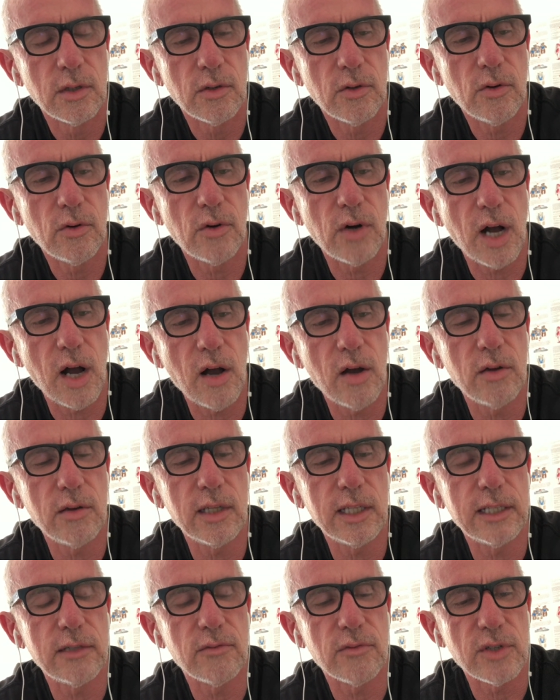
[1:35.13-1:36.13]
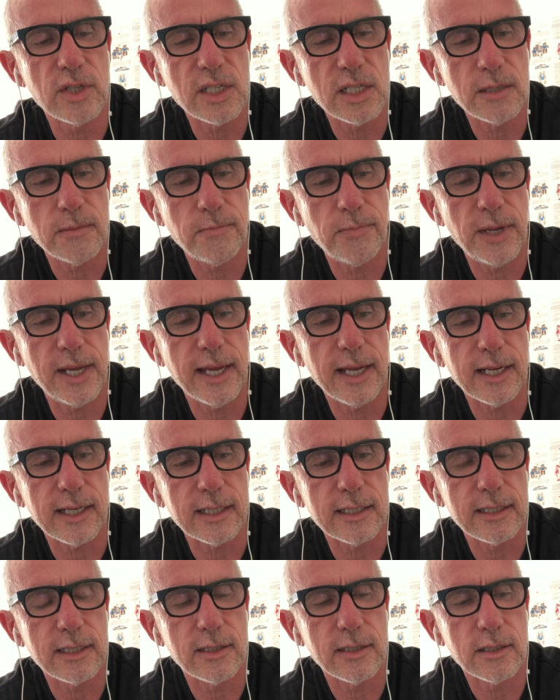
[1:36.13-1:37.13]
or only
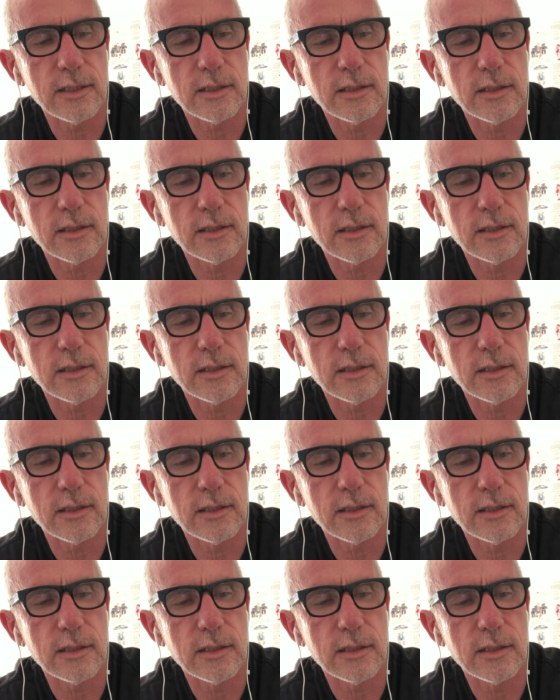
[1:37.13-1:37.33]
respect